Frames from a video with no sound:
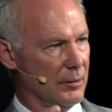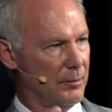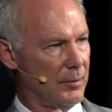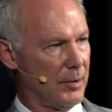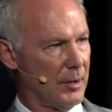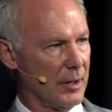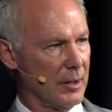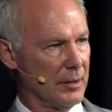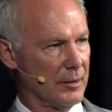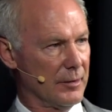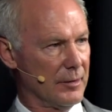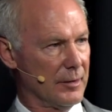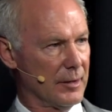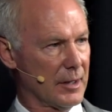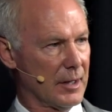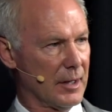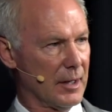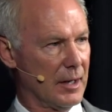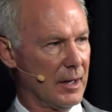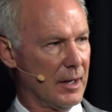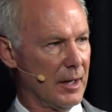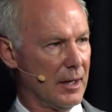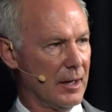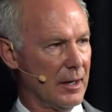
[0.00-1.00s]
part of the
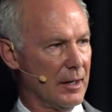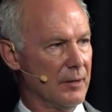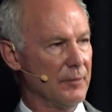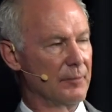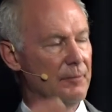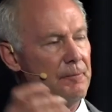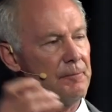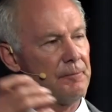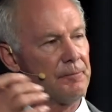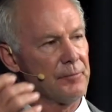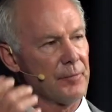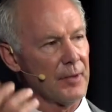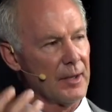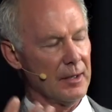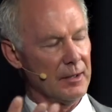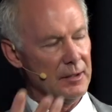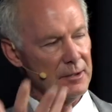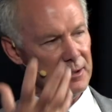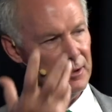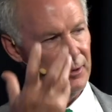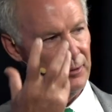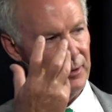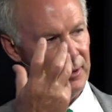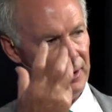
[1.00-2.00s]
canal
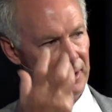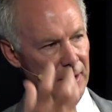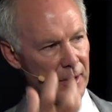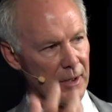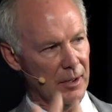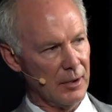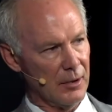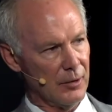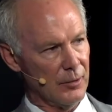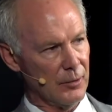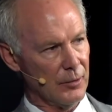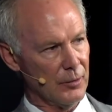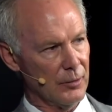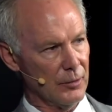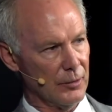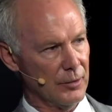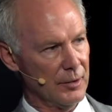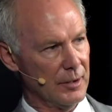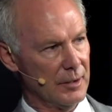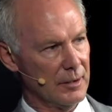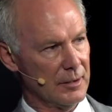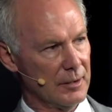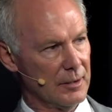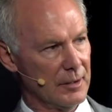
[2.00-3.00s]
so it'll
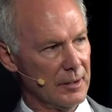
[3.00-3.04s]
hold